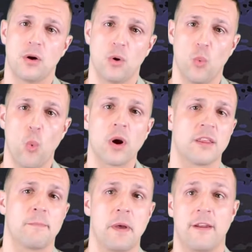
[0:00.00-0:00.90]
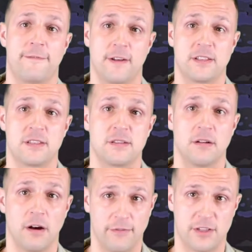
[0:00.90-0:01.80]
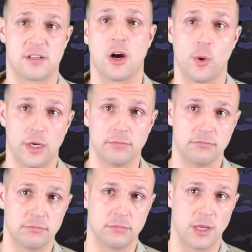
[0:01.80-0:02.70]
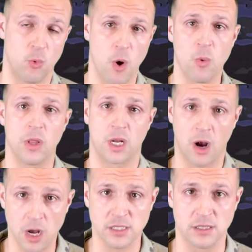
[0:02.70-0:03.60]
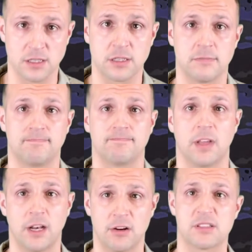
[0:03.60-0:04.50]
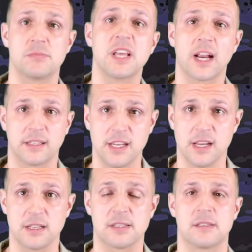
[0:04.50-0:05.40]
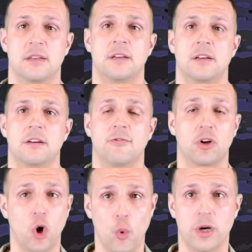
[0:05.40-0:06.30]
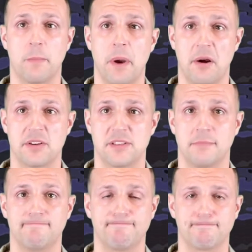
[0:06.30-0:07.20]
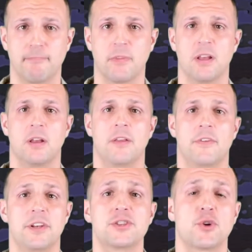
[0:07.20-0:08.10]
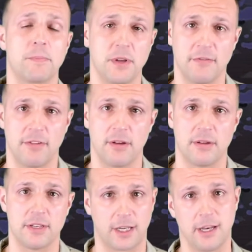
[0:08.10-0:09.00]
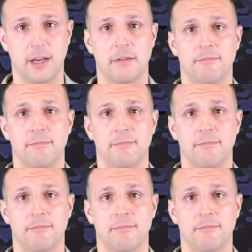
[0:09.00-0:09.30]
what are the benefits of this COA and what will it cost us? And here are some techniques for COA comparison. The descriptive technique.